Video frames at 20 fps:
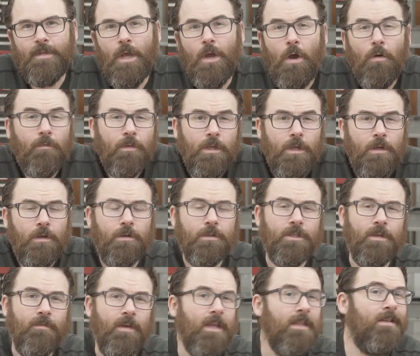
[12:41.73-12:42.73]
Over the
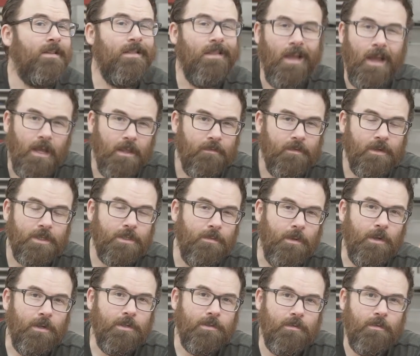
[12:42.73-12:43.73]
years, I've gotten a lot of
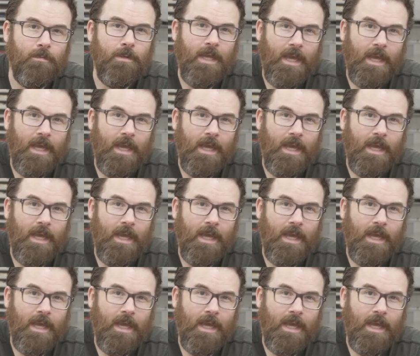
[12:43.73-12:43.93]
experience from